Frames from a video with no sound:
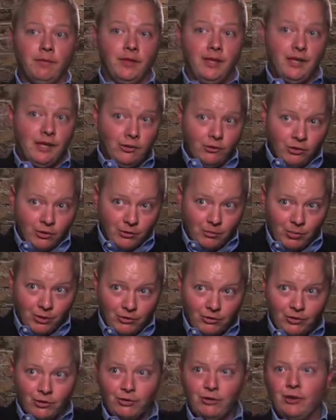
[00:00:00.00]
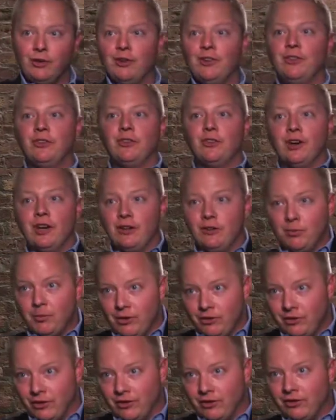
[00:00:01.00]
the engine business unit and
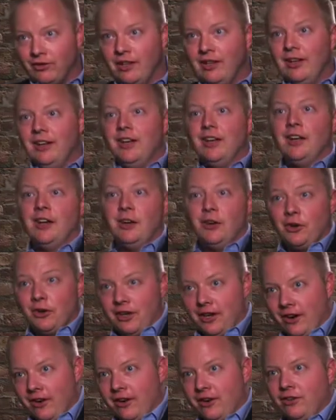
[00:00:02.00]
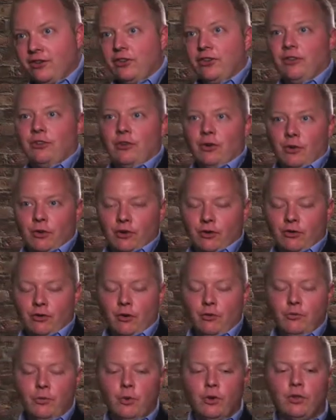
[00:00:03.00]
transmissions and undercarriage and so on and
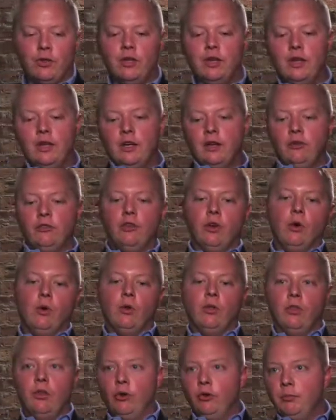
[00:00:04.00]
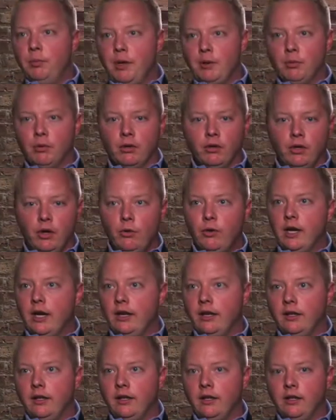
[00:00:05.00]
so forth. So those people are
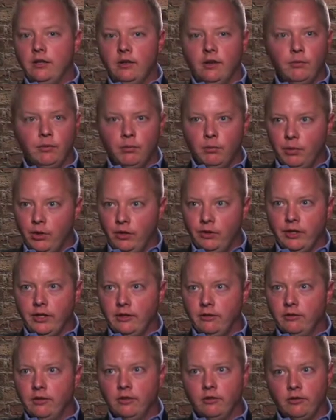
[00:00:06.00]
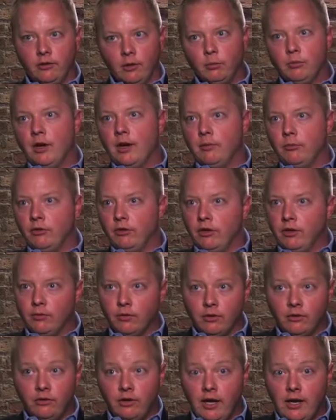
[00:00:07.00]
located in different buildings, and sometimes in
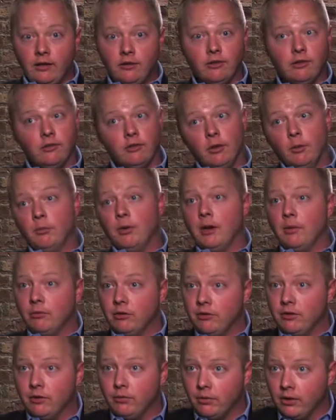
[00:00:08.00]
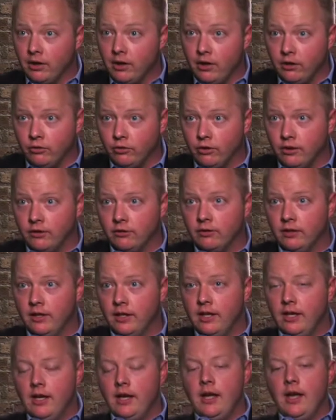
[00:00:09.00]
different states and sometimes in different countries.
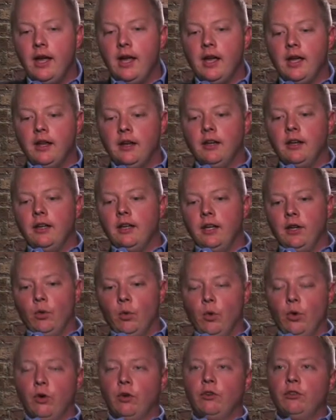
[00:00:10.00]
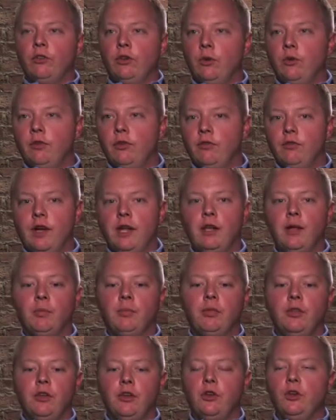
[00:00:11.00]
And in order to
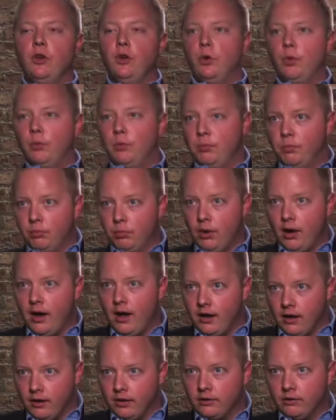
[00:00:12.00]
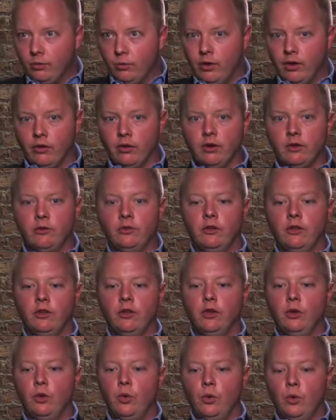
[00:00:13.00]
develop the new product, whether it's the
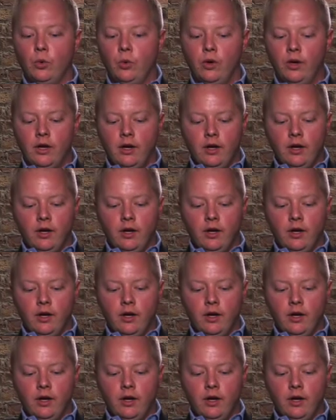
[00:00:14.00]
new